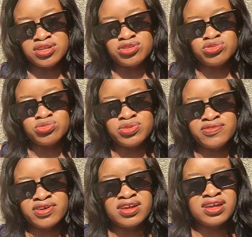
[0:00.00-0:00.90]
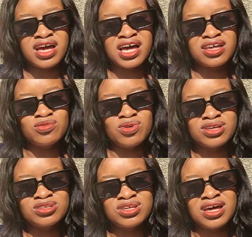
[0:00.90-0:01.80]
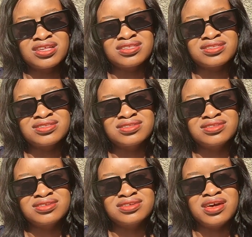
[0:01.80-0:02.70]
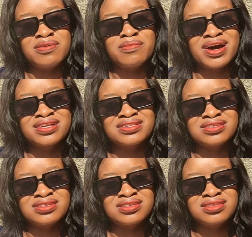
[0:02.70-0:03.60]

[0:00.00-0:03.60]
it will be very hard once you're at the embassy